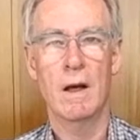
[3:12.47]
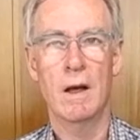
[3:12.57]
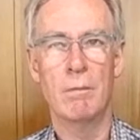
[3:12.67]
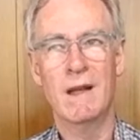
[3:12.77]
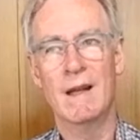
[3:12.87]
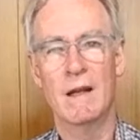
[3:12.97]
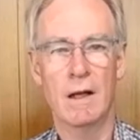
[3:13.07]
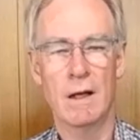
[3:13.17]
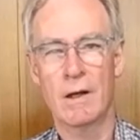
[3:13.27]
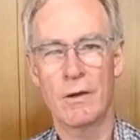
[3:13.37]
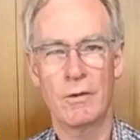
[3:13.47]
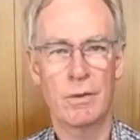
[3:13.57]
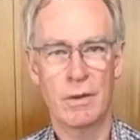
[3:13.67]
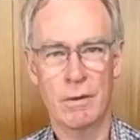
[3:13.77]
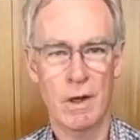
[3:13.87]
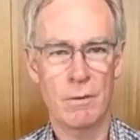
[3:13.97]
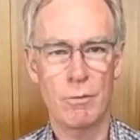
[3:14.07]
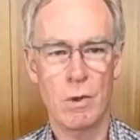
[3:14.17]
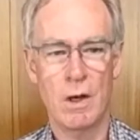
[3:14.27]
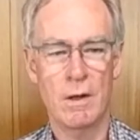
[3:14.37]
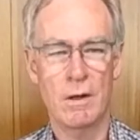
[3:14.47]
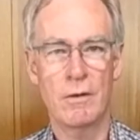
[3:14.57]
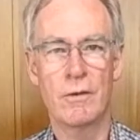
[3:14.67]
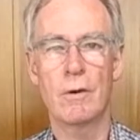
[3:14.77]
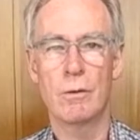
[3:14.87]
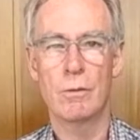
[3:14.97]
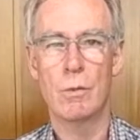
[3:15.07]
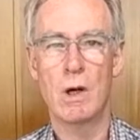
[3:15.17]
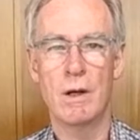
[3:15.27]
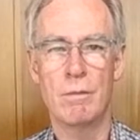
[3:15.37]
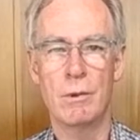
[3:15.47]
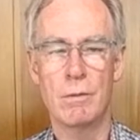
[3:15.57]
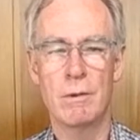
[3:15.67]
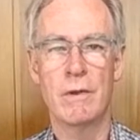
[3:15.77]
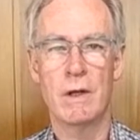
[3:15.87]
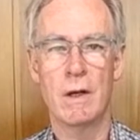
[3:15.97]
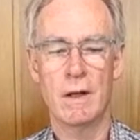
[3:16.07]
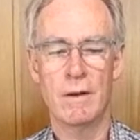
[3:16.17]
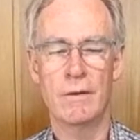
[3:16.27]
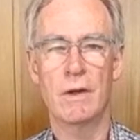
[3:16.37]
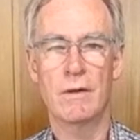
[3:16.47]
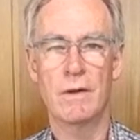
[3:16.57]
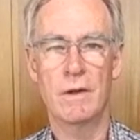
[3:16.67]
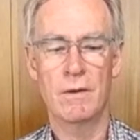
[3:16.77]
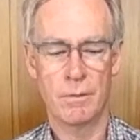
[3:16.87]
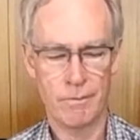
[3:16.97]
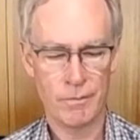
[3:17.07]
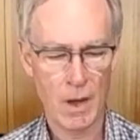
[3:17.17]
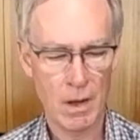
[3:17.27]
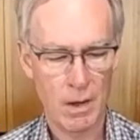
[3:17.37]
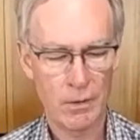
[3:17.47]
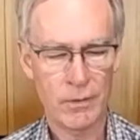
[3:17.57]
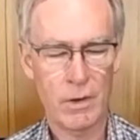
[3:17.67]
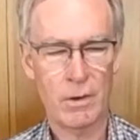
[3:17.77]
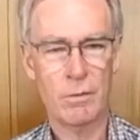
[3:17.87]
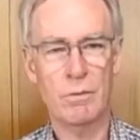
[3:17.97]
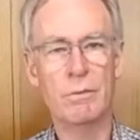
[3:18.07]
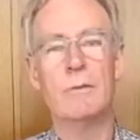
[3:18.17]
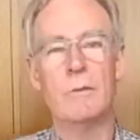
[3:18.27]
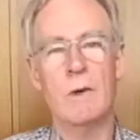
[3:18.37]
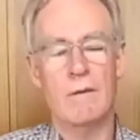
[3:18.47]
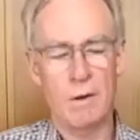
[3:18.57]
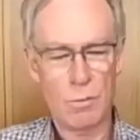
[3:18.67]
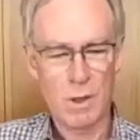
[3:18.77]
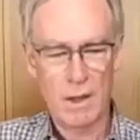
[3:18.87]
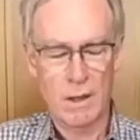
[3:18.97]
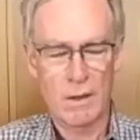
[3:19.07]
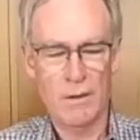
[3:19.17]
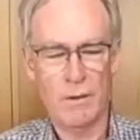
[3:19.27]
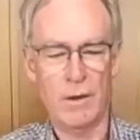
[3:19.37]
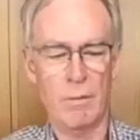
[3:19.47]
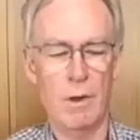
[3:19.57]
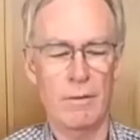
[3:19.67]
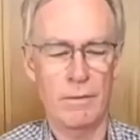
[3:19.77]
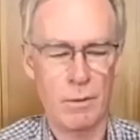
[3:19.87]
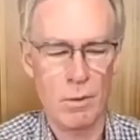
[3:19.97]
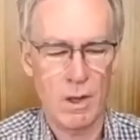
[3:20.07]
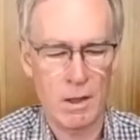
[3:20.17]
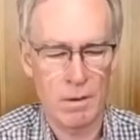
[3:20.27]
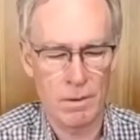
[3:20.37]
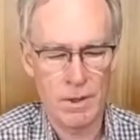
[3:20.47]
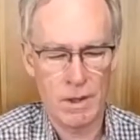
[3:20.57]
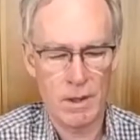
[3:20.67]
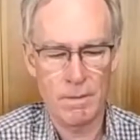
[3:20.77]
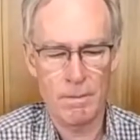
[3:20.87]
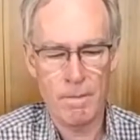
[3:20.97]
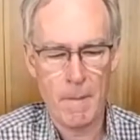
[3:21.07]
beginning, I guess, with the great wine, so-called wine boom of the 1960s. So we've had wine in New South Wales for quite a long time.